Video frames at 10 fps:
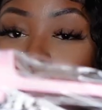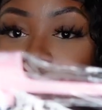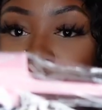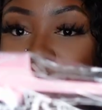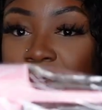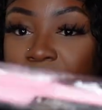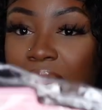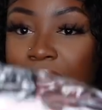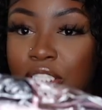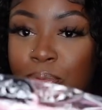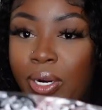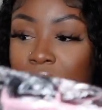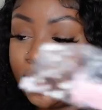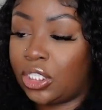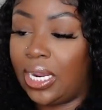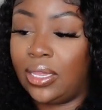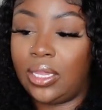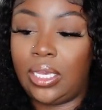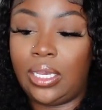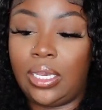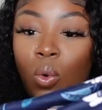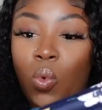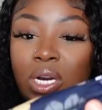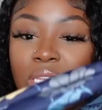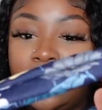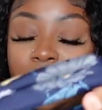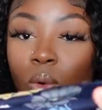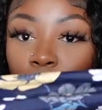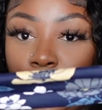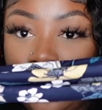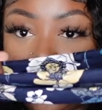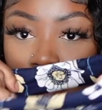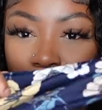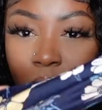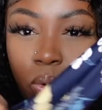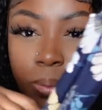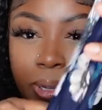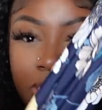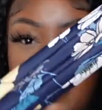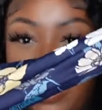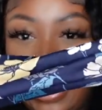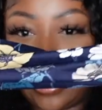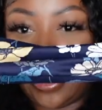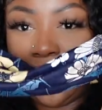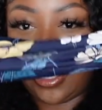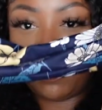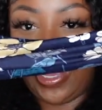also gave an edge brush, and then one of these wig, not wig bands, but like a hair